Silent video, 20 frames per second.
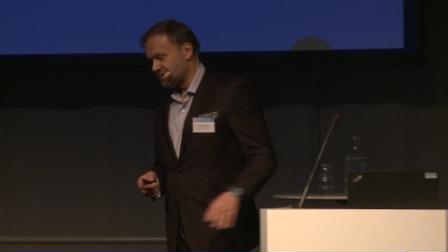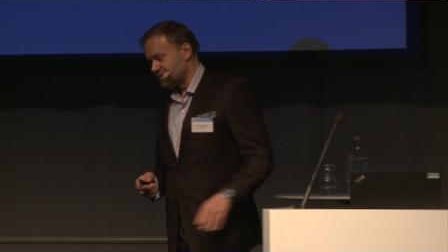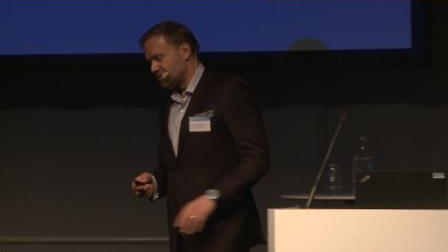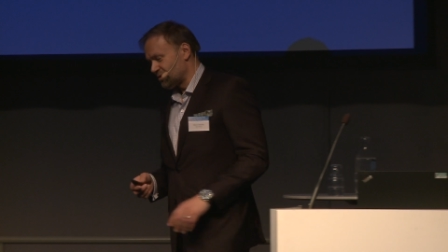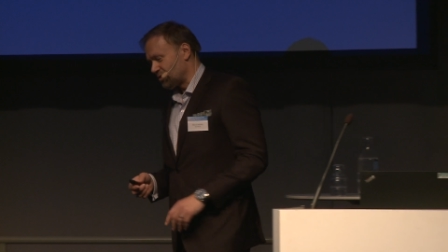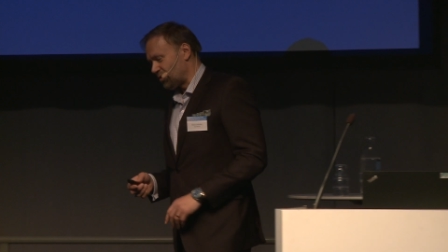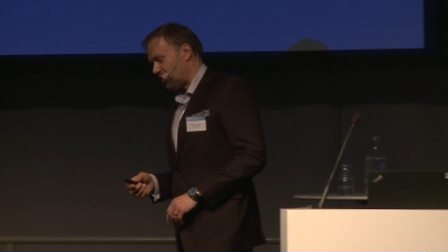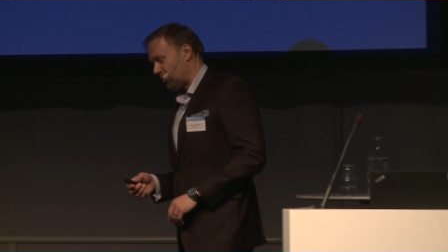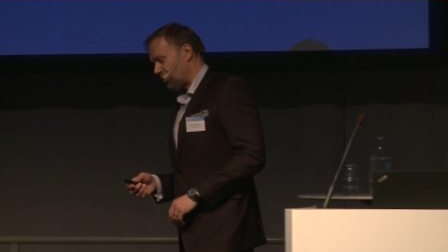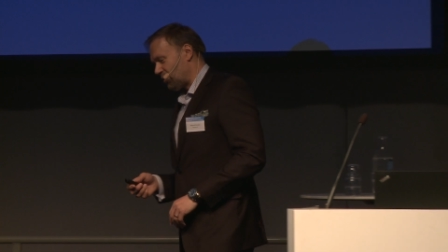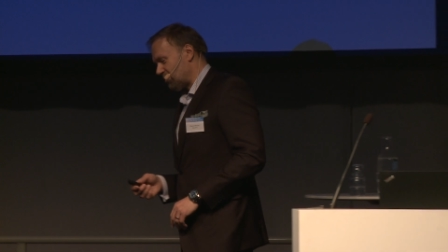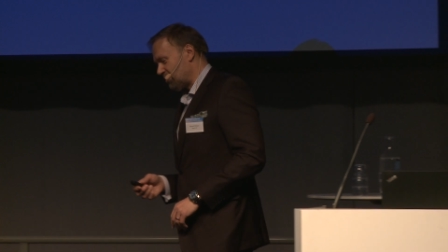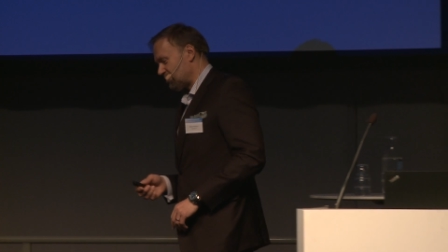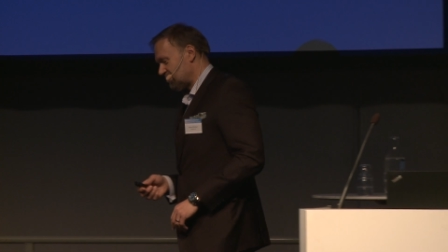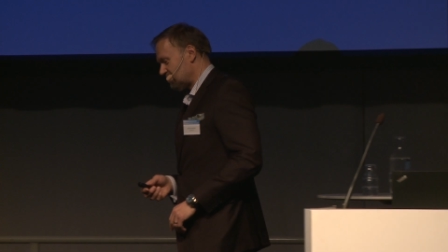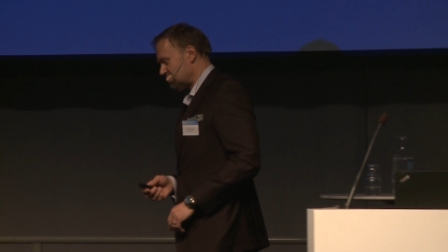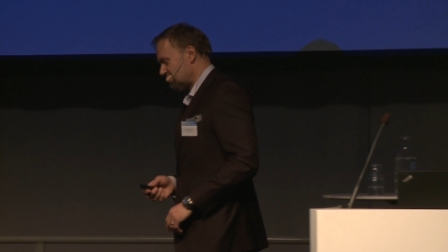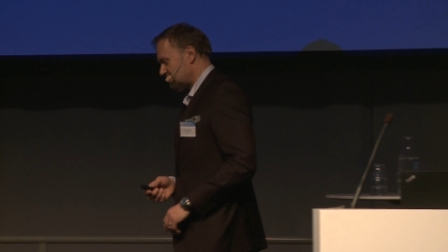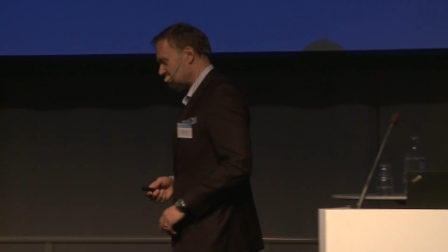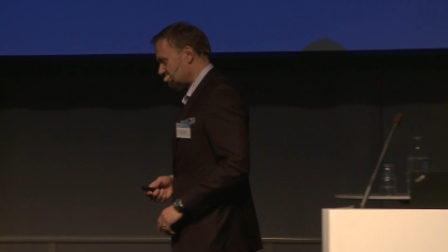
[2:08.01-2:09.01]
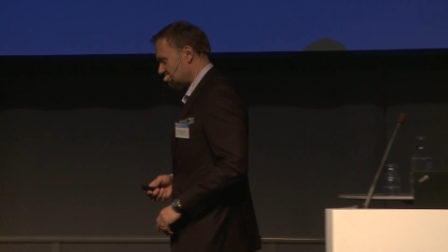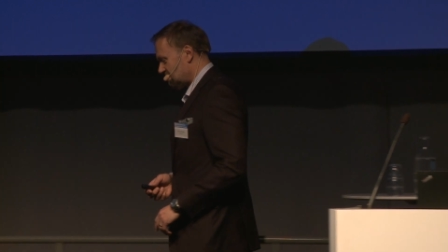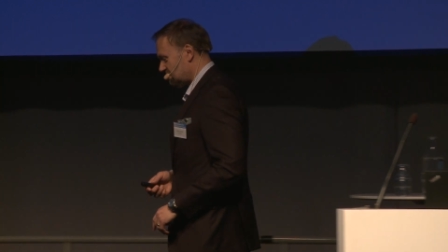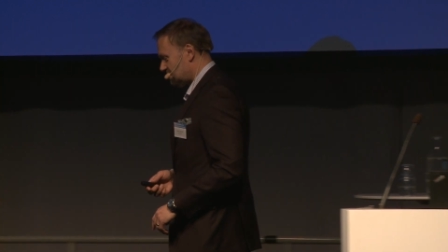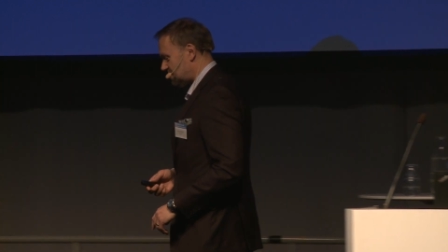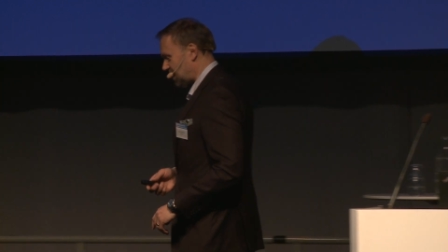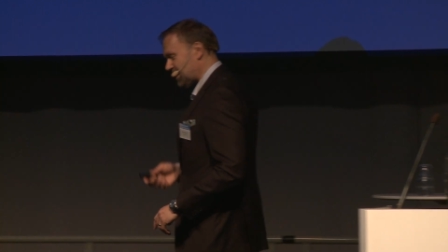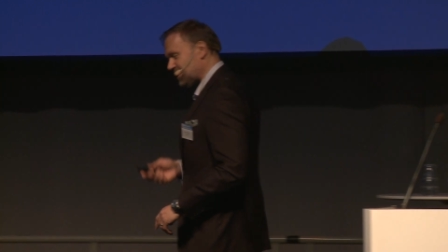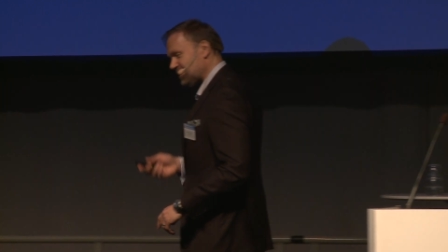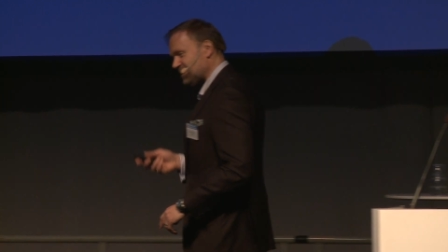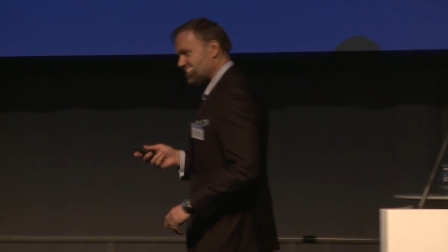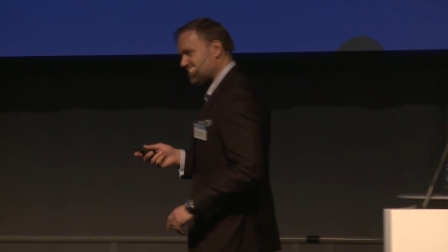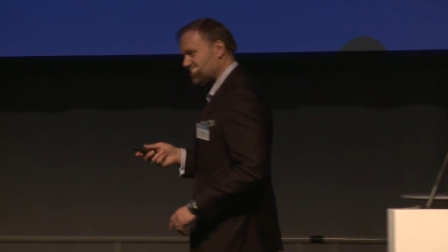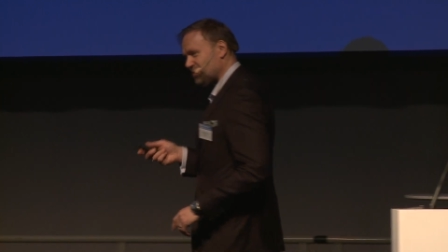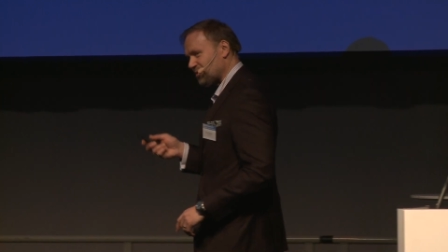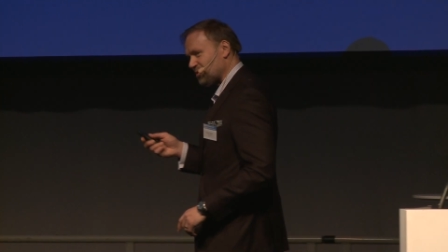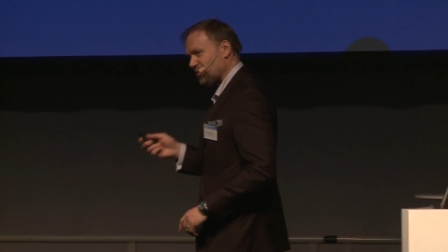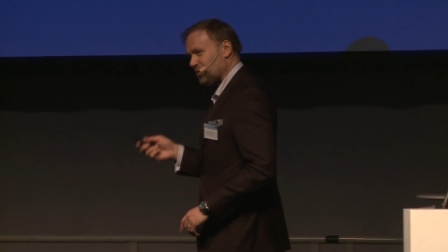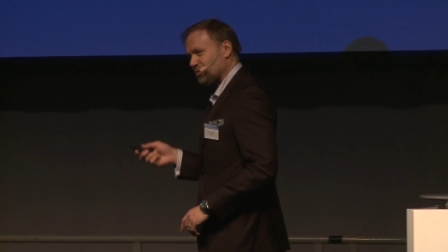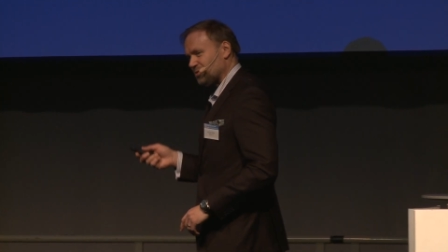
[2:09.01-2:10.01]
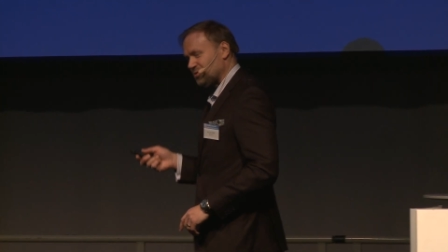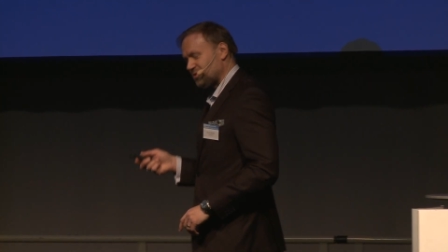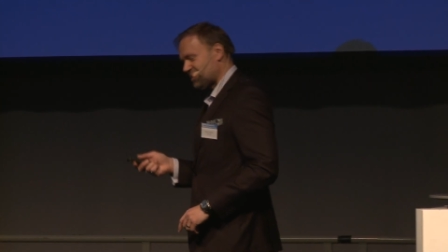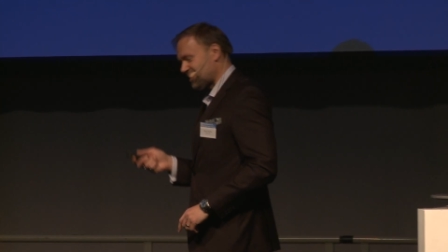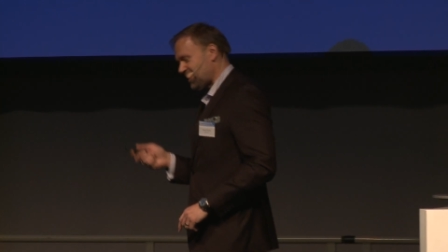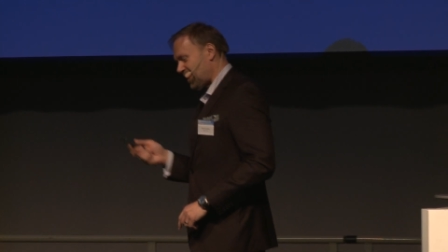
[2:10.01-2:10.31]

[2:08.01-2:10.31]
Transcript: So, thanks to those